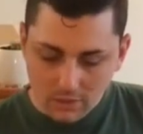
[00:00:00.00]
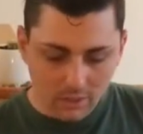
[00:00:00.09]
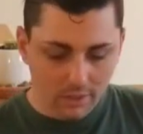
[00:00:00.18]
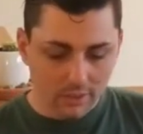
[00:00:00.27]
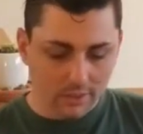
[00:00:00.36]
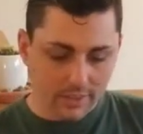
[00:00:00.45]

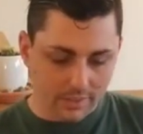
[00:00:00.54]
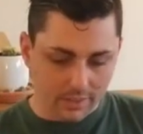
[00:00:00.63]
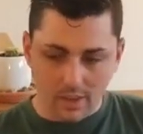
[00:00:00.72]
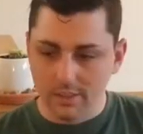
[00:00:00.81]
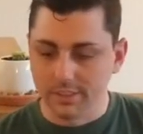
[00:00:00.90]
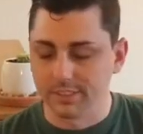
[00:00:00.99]
looking at the
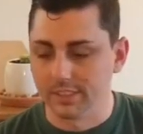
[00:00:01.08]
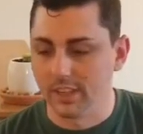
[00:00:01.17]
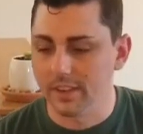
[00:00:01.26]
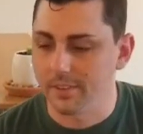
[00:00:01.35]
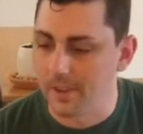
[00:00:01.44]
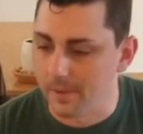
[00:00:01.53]
colors here, I
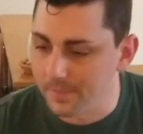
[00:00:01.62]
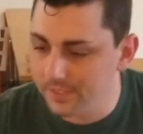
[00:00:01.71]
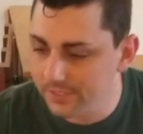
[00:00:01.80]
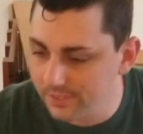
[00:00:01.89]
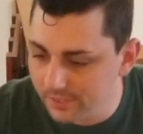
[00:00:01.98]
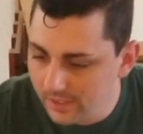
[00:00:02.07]
don't know.
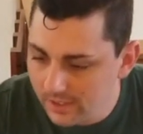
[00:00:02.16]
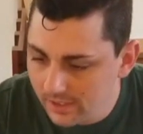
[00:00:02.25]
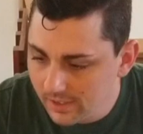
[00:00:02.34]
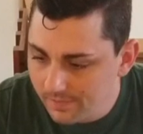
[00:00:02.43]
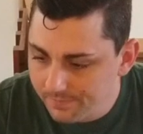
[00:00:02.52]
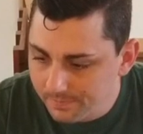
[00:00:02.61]

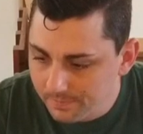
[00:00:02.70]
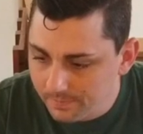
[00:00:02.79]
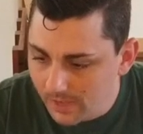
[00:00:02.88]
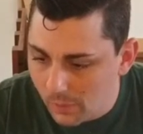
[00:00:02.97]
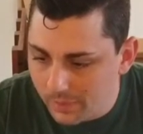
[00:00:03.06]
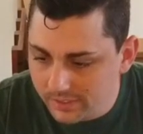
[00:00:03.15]

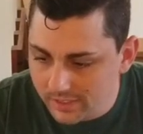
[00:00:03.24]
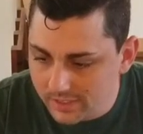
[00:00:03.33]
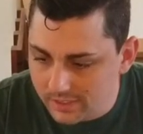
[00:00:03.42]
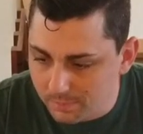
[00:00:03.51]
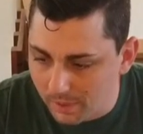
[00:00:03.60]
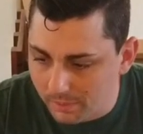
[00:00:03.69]
I want to say this is
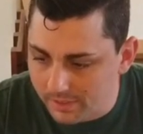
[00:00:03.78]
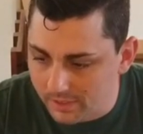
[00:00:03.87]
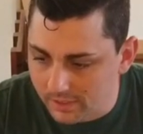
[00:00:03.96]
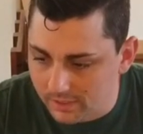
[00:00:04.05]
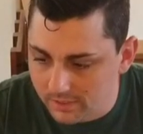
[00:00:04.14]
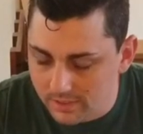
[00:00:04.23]
probably
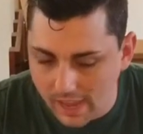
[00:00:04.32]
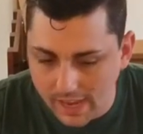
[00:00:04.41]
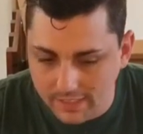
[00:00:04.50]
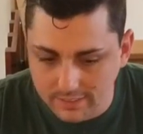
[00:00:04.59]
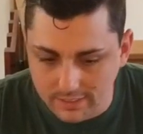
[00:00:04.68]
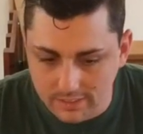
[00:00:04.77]
the
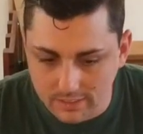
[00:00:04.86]
hazy.